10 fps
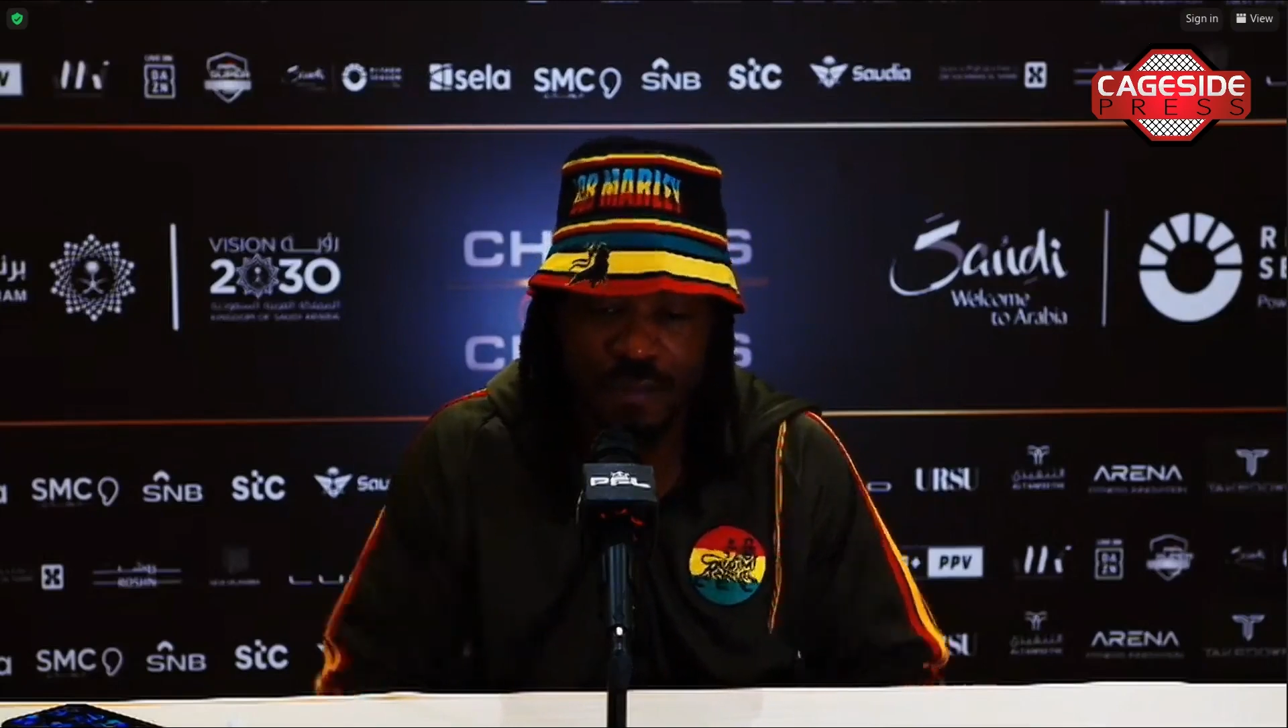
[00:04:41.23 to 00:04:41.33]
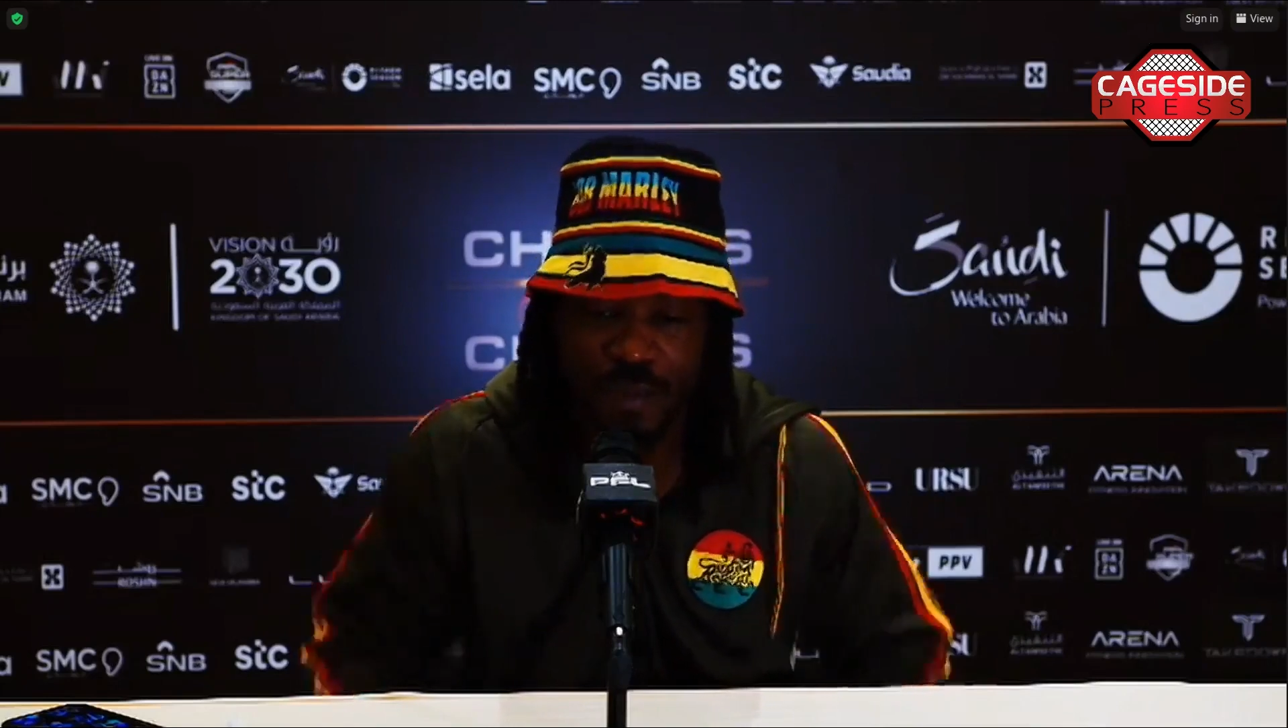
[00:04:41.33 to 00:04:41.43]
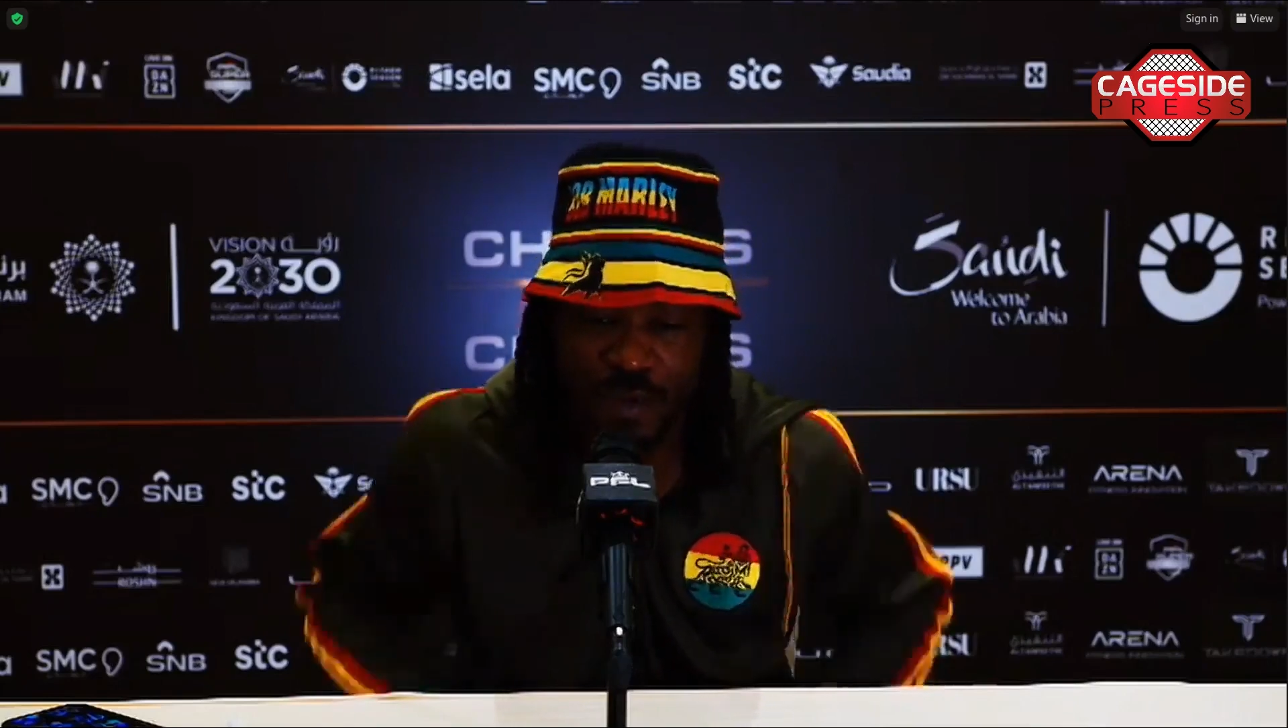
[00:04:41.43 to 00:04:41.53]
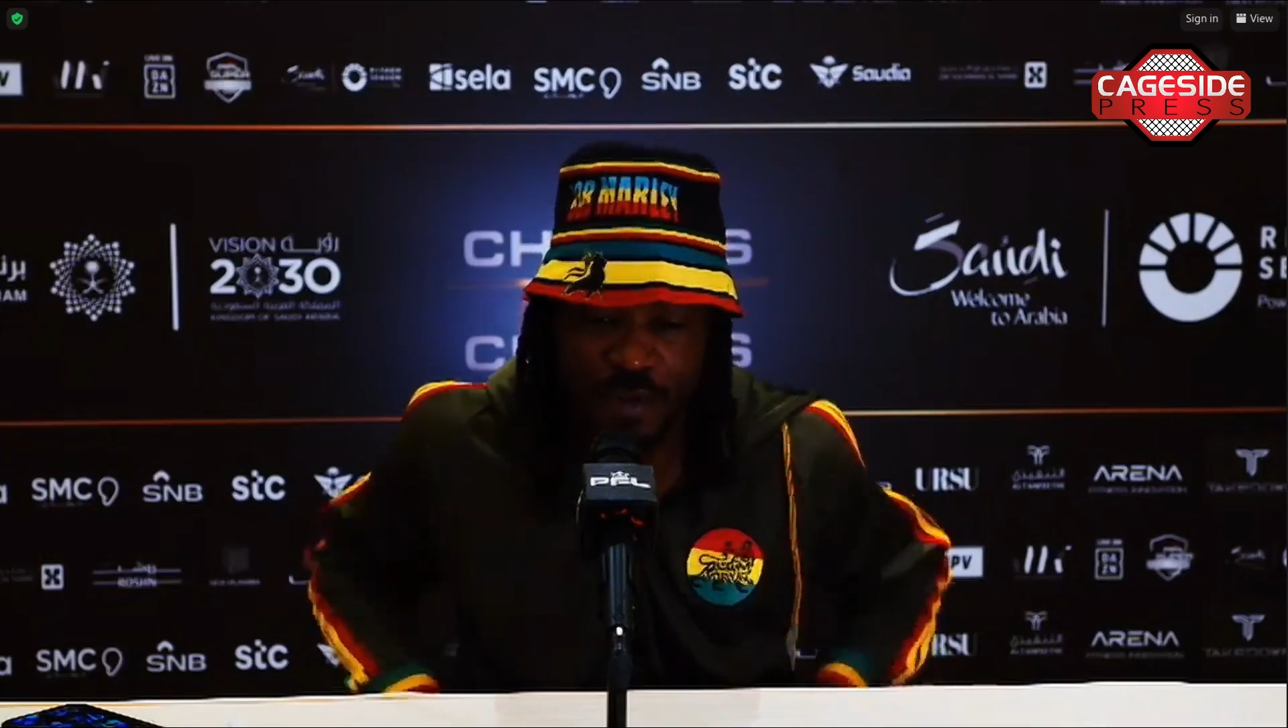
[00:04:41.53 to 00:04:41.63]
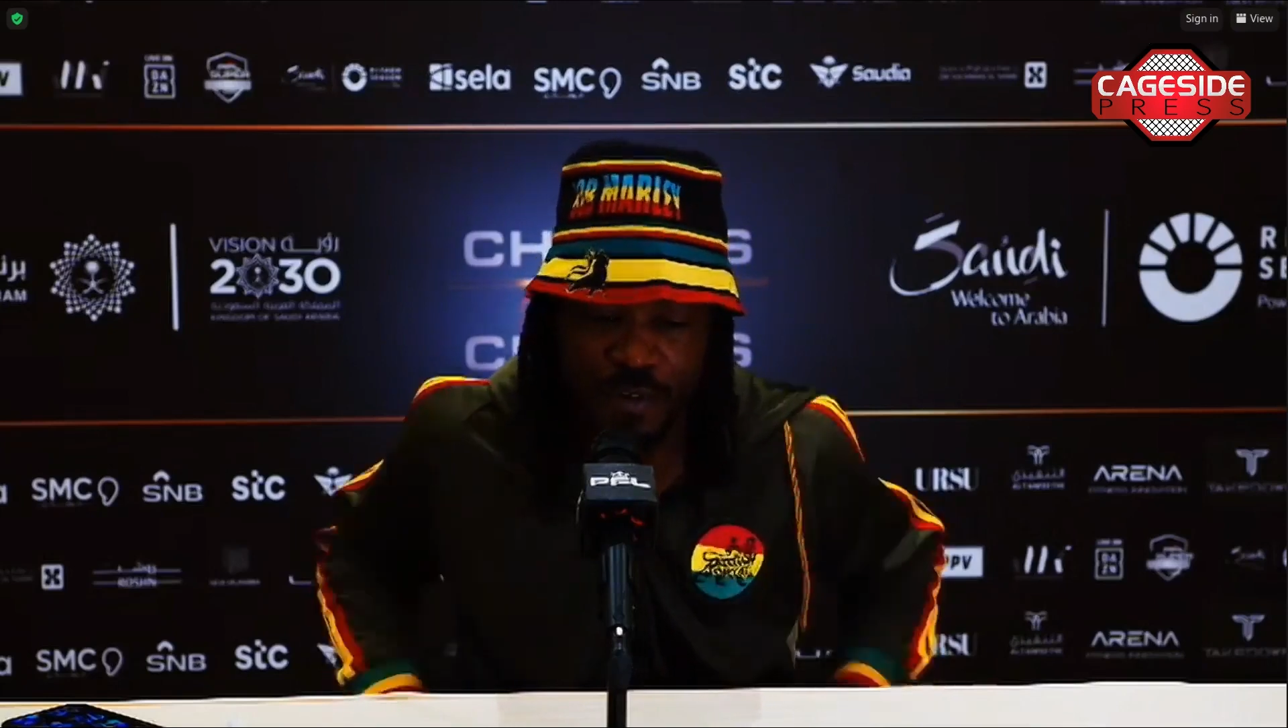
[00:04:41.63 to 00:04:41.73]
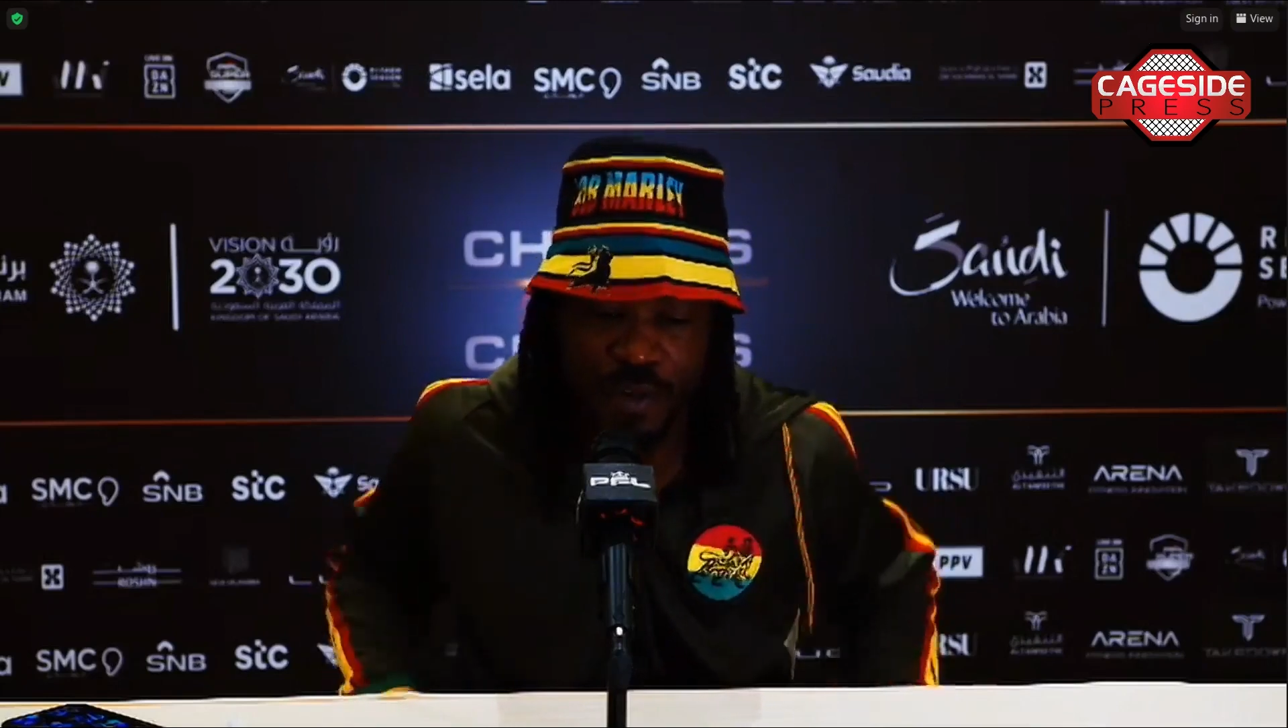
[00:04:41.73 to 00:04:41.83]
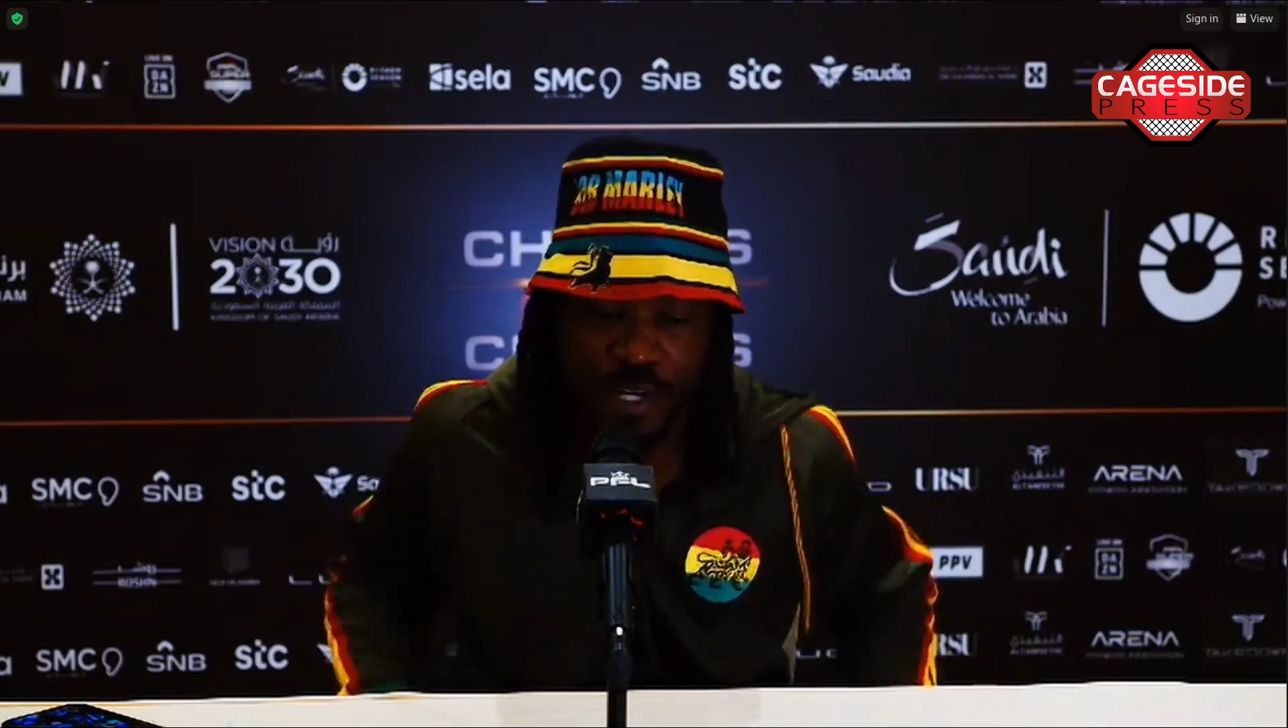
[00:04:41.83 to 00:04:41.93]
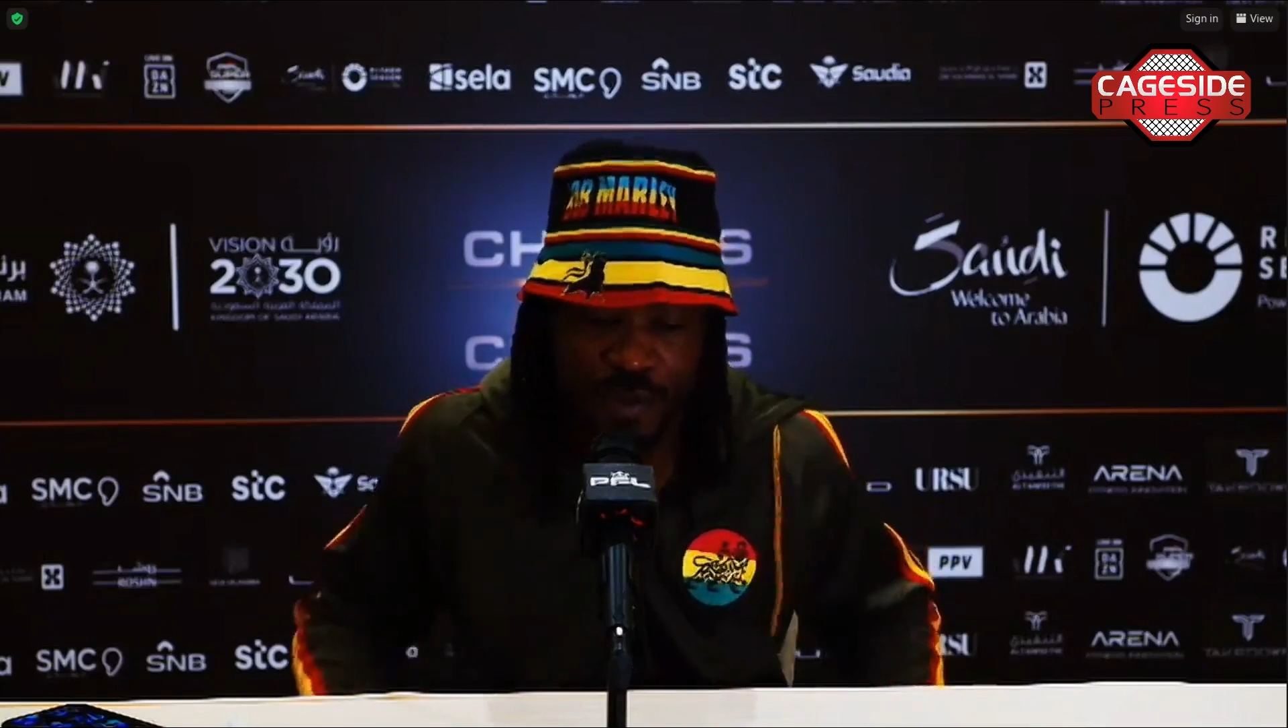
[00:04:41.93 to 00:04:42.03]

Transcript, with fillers: I'm doing great,